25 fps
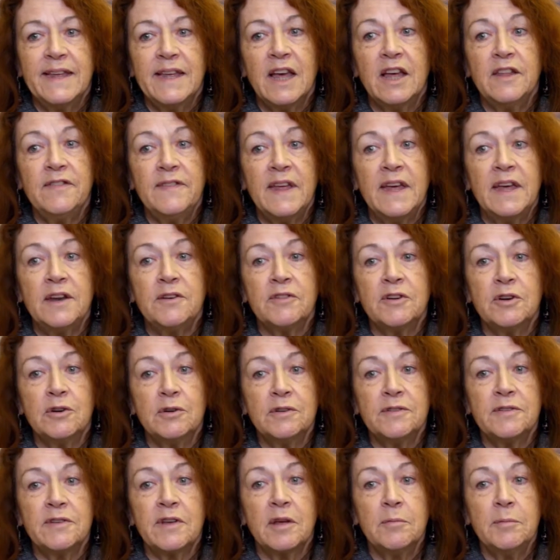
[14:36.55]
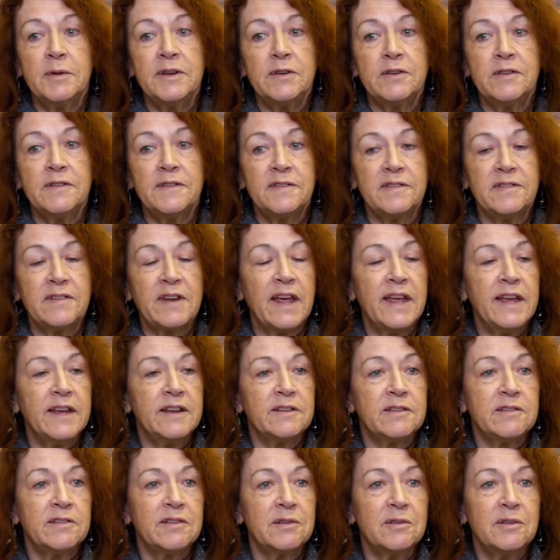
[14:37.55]
And then of course coming to the
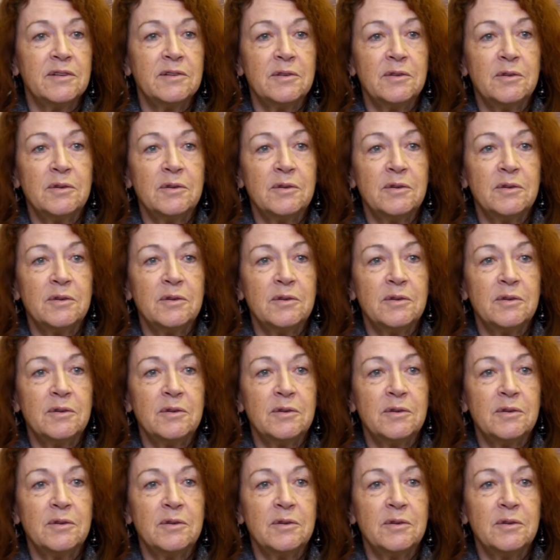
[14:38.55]
States,